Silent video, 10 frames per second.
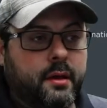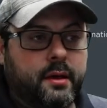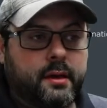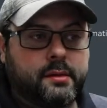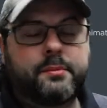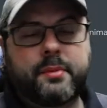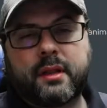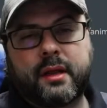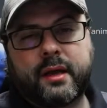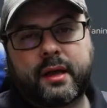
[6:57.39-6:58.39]
It's a
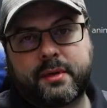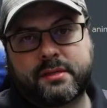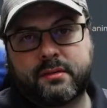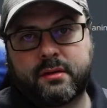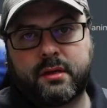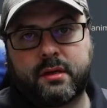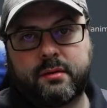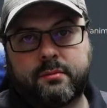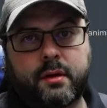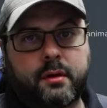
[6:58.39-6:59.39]
bit like MS
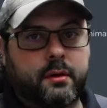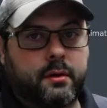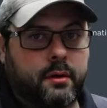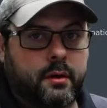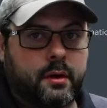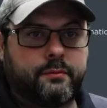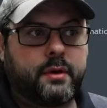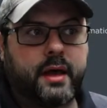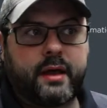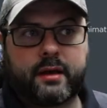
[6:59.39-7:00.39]
Team, or if
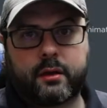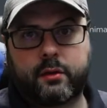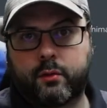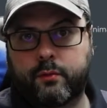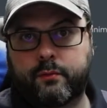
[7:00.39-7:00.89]
you had like a group,